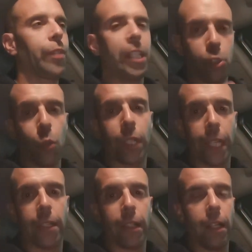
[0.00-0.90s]
It's
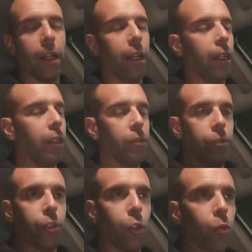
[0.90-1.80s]
okay.
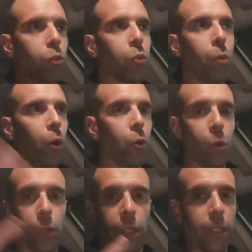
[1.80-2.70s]

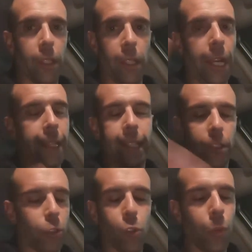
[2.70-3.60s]
Tomorrow I
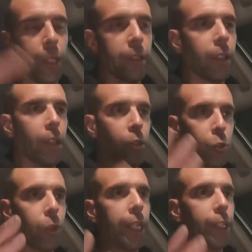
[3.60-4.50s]
can do it.
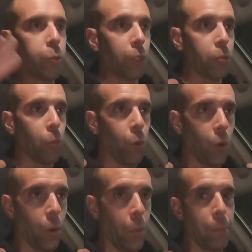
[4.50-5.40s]
Today it was
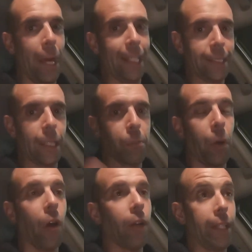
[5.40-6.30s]
more
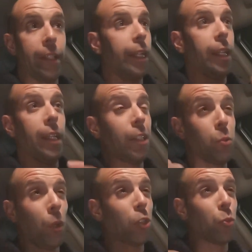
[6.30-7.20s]
basketball, and
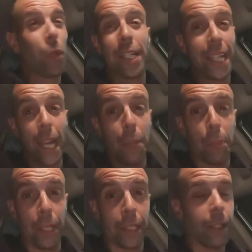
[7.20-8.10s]
it was really
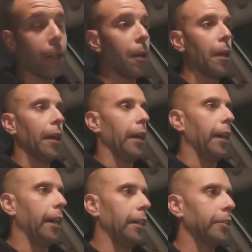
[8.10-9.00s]
epic.
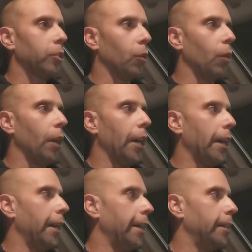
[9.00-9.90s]

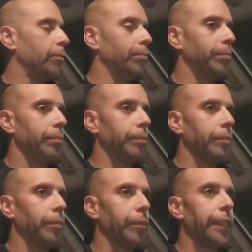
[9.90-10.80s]

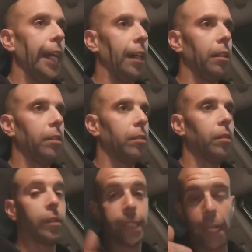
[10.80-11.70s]
Yeah.
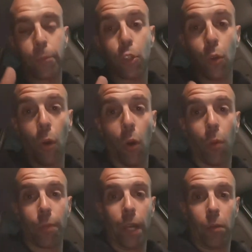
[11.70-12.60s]
Time to go
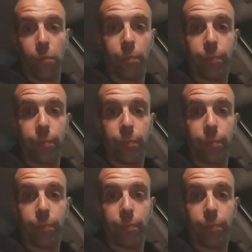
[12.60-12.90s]
home now.